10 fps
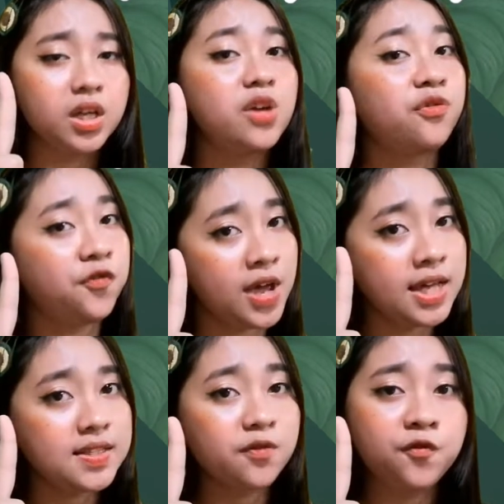
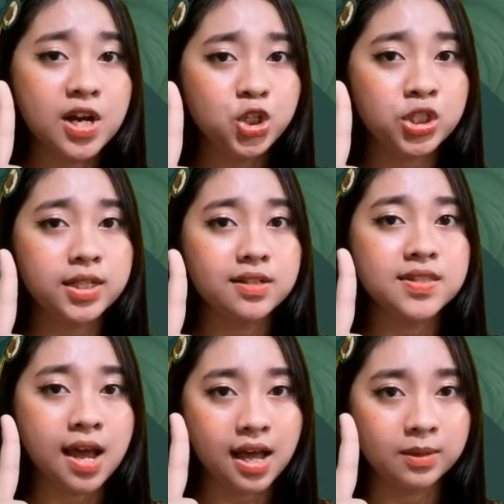Effect functional
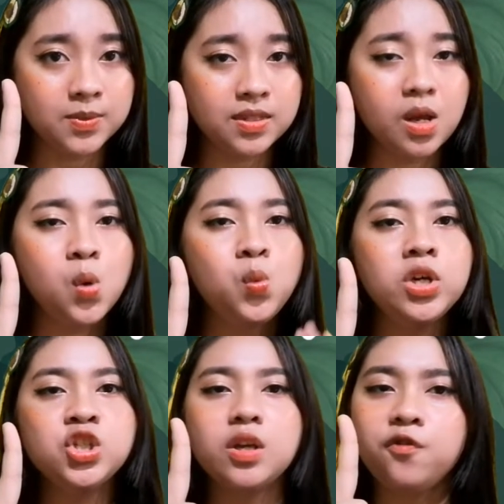types,
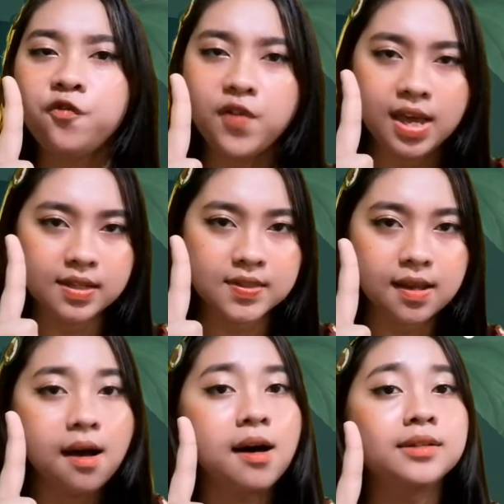which effects
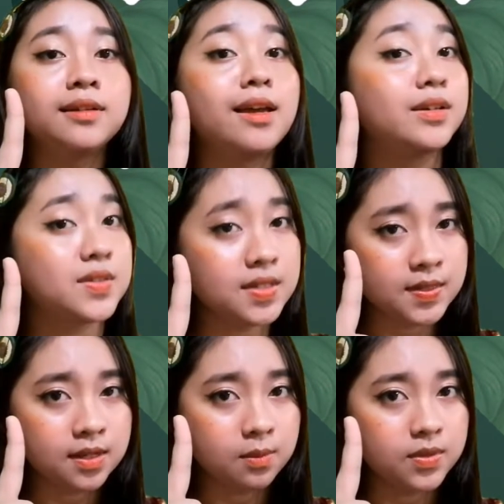on
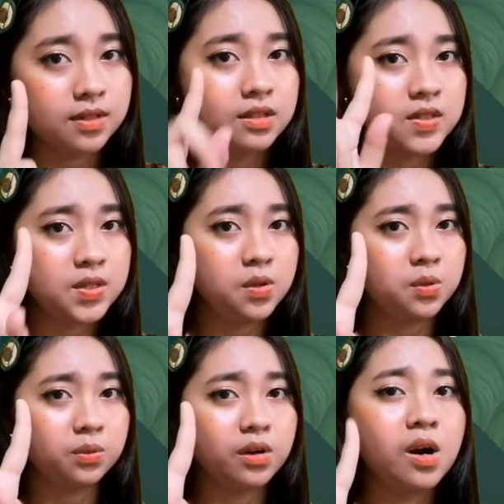ecosystems. 2.